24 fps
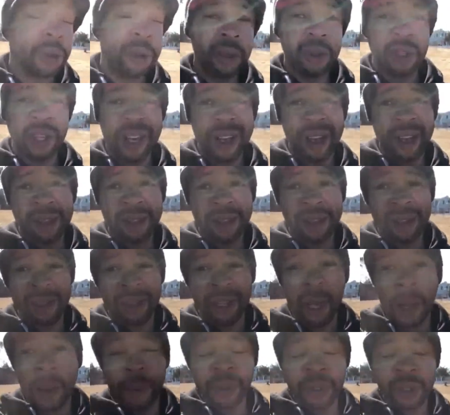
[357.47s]
with you guys the
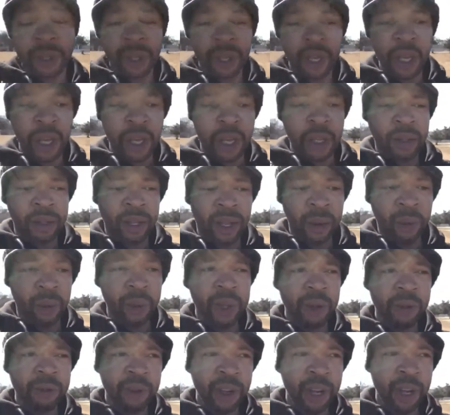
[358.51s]
steps that
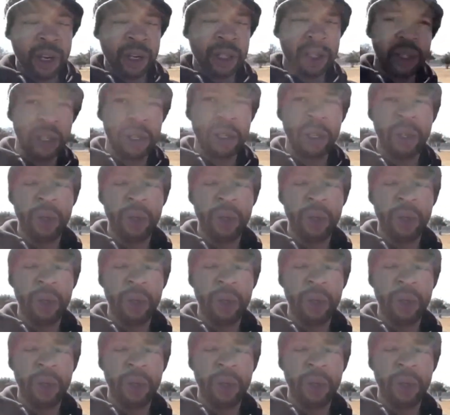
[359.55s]
we've learned